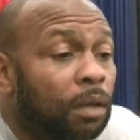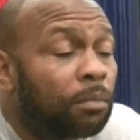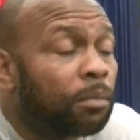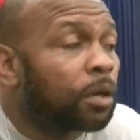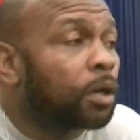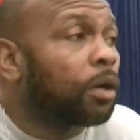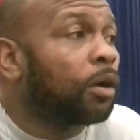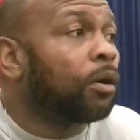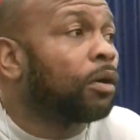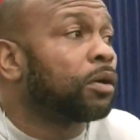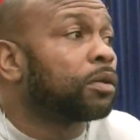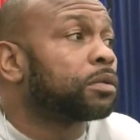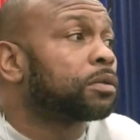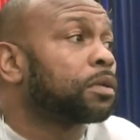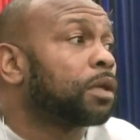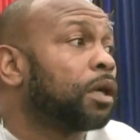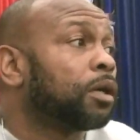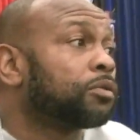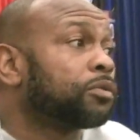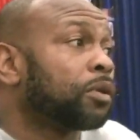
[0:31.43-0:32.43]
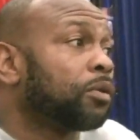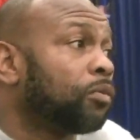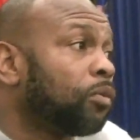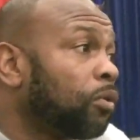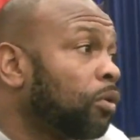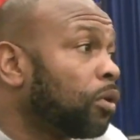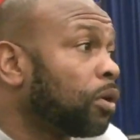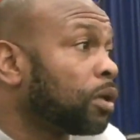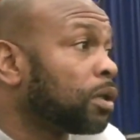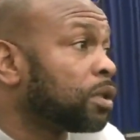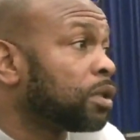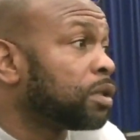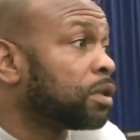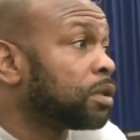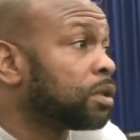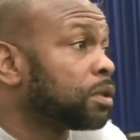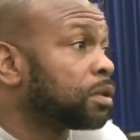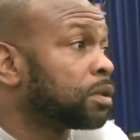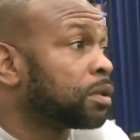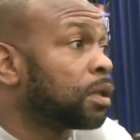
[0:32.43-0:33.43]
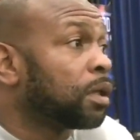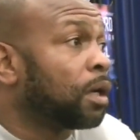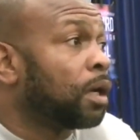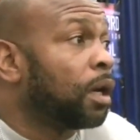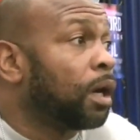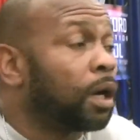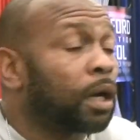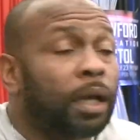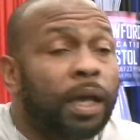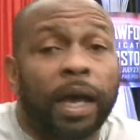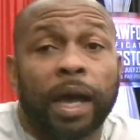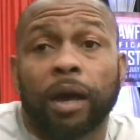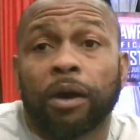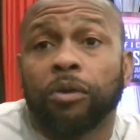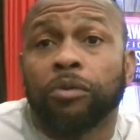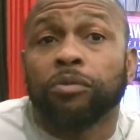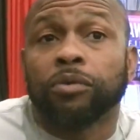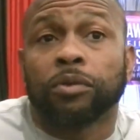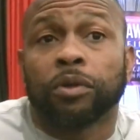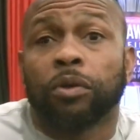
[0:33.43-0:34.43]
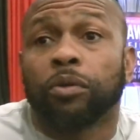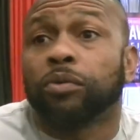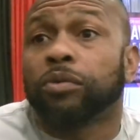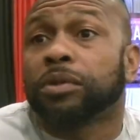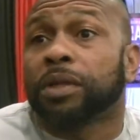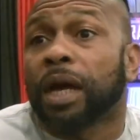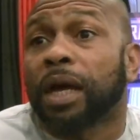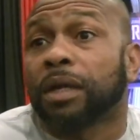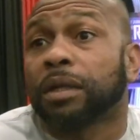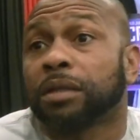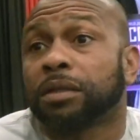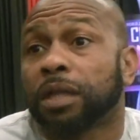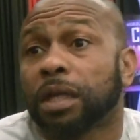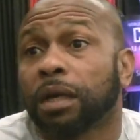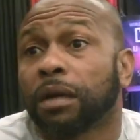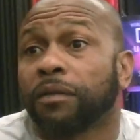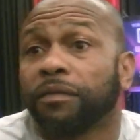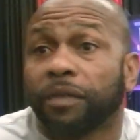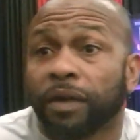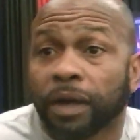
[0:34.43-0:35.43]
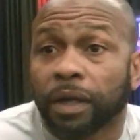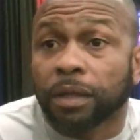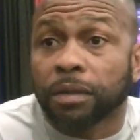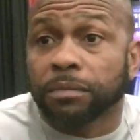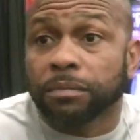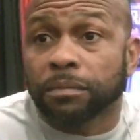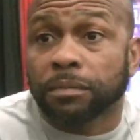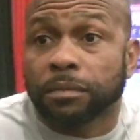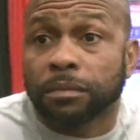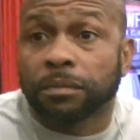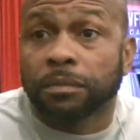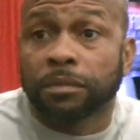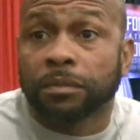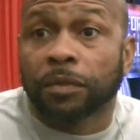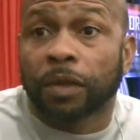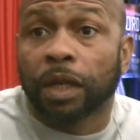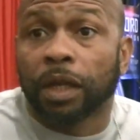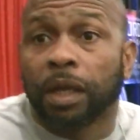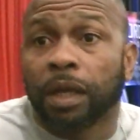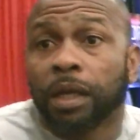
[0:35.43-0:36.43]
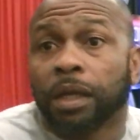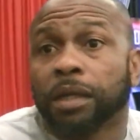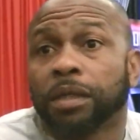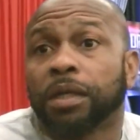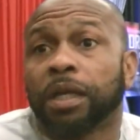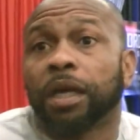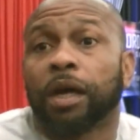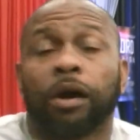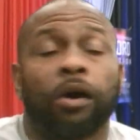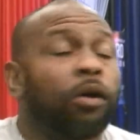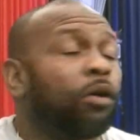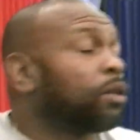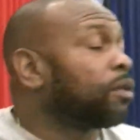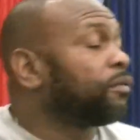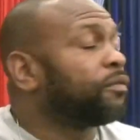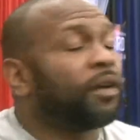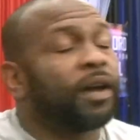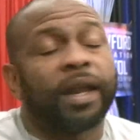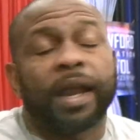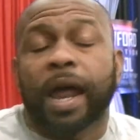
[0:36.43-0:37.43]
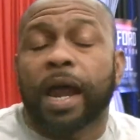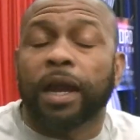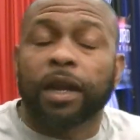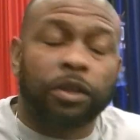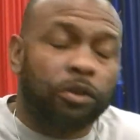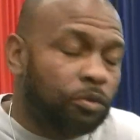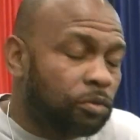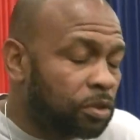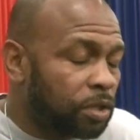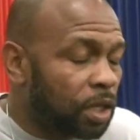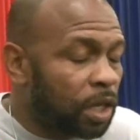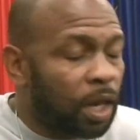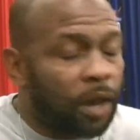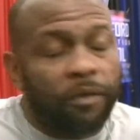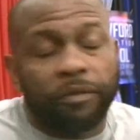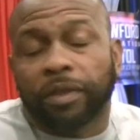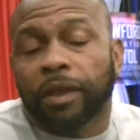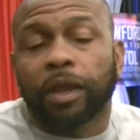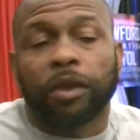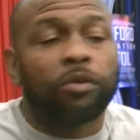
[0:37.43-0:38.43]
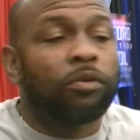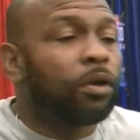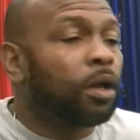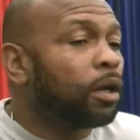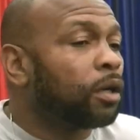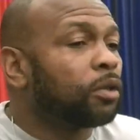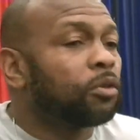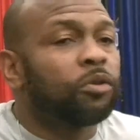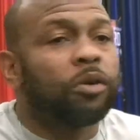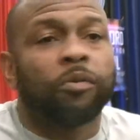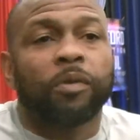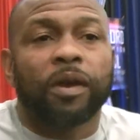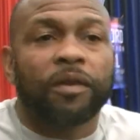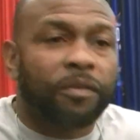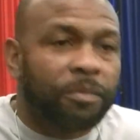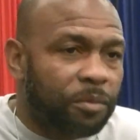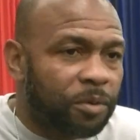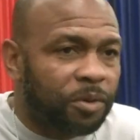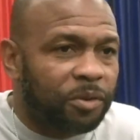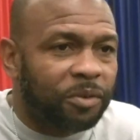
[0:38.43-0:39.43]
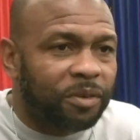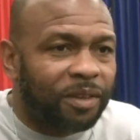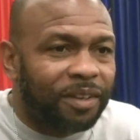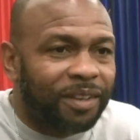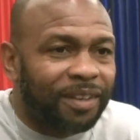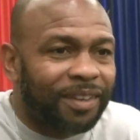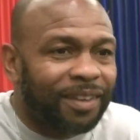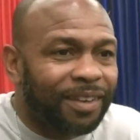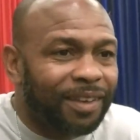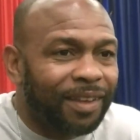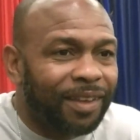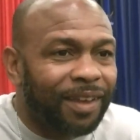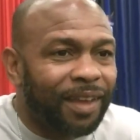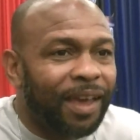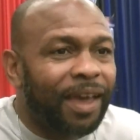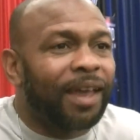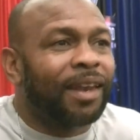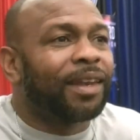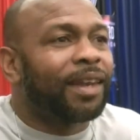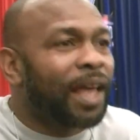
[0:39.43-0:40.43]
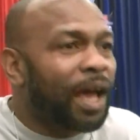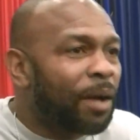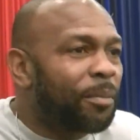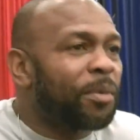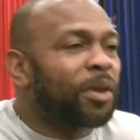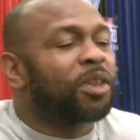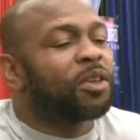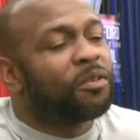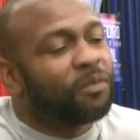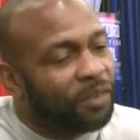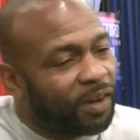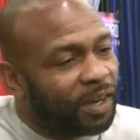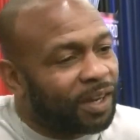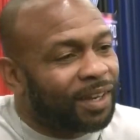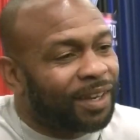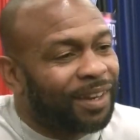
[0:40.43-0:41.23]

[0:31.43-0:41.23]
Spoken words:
Because Andre Ward is a guy who knows how to take a fight, take all the fight out of you, take everything you love to do away from you, and now make you fight.